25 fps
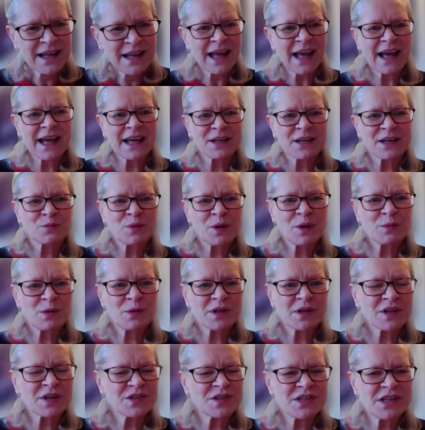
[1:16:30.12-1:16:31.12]
and we
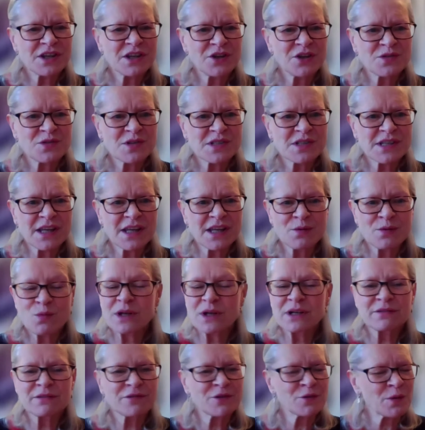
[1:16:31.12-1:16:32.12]
will continue to see
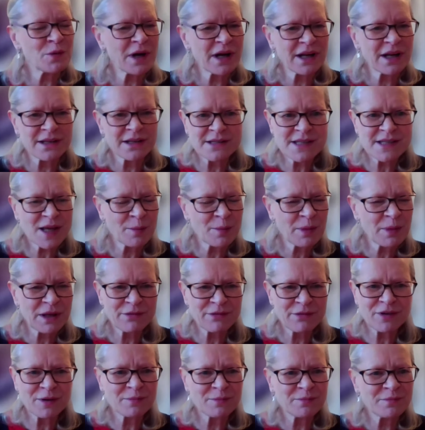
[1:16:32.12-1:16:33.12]
wonderful wines coming
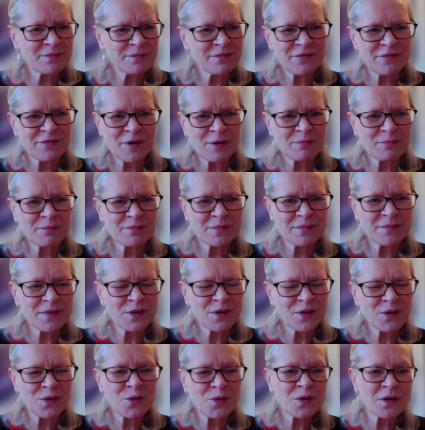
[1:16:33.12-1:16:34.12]
from from
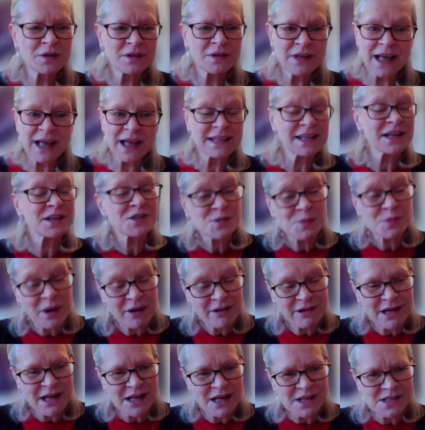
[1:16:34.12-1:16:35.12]
Hugel and
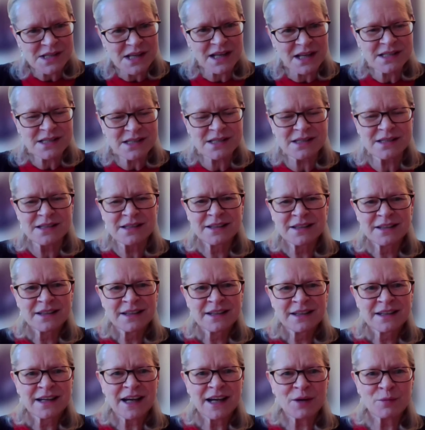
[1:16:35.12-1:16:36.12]
elsewhere in Alsace,
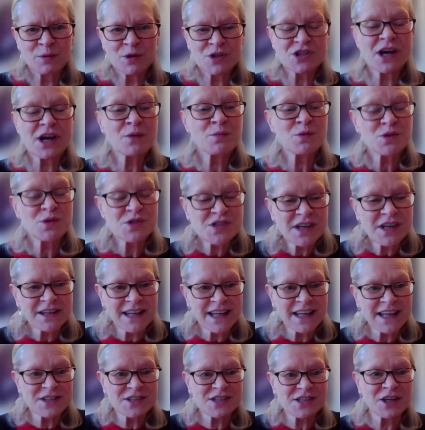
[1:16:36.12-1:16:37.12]
uh, which I will
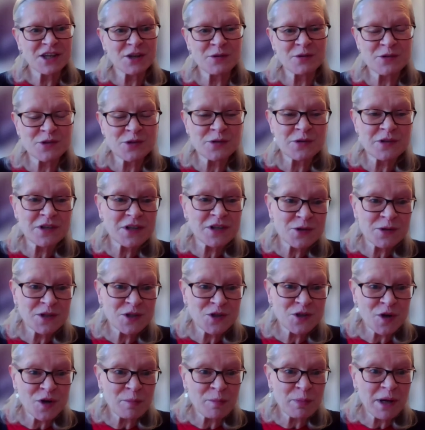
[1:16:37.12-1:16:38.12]
certainly continue to, to
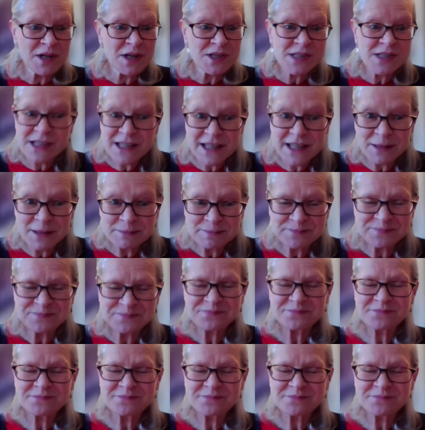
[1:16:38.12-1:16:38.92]
enjoy personally.